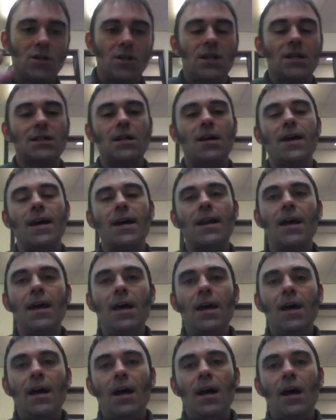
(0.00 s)
and things like that.
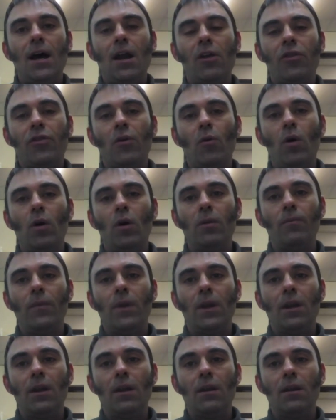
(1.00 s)
And I thought, well,
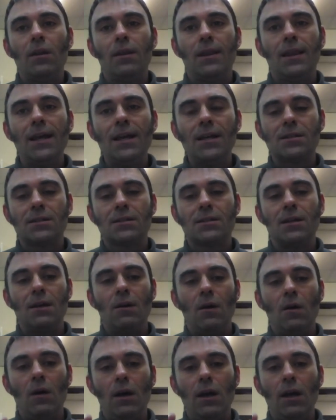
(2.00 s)
this
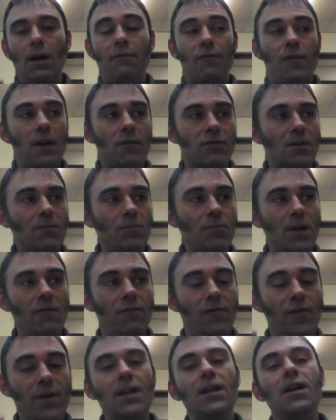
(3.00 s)
if if somebody
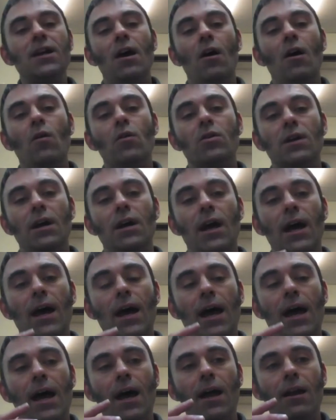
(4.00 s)
videoed uh,
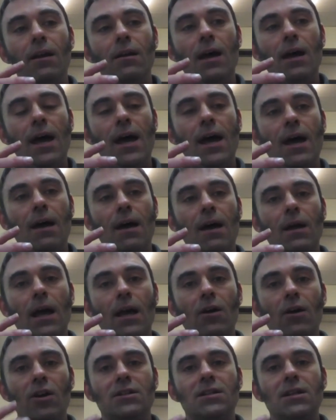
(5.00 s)
uh and uh,
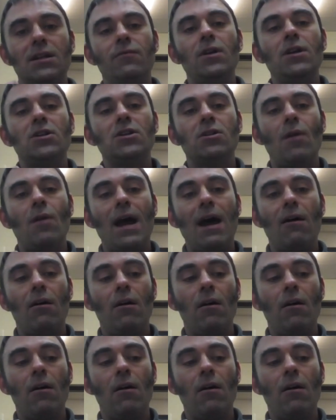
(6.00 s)
got a TV show out